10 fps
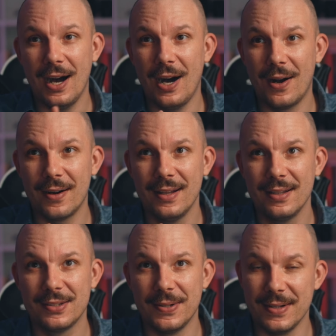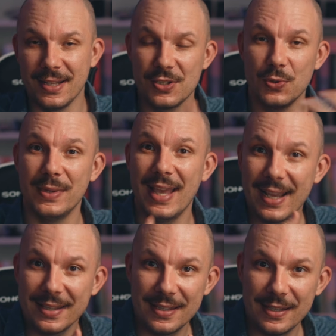are turning to
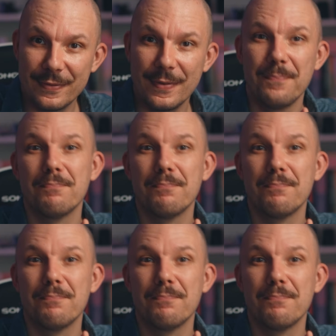negative.